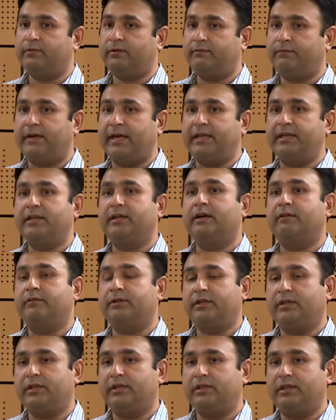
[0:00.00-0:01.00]
refining
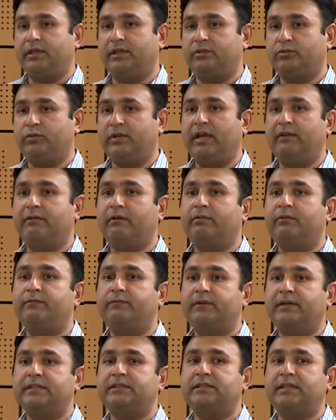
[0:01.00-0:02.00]
our techniques we have our
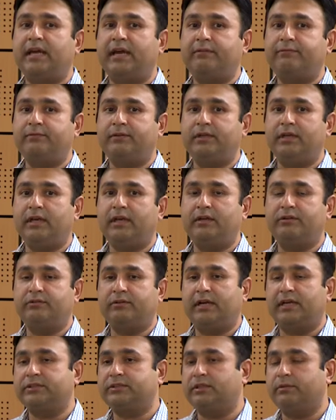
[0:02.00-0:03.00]
first fda
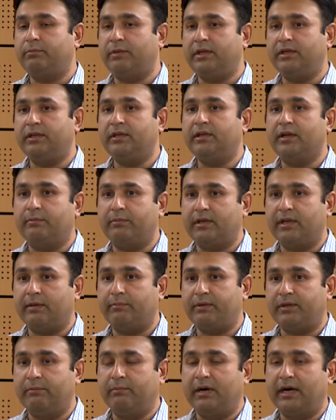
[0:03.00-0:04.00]
interaction meeting coming
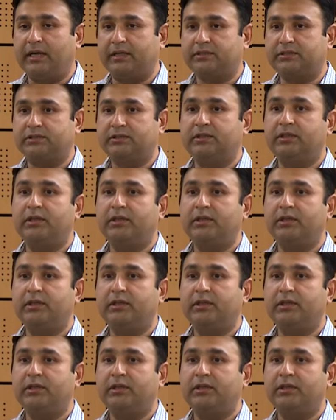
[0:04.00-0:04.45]
up in march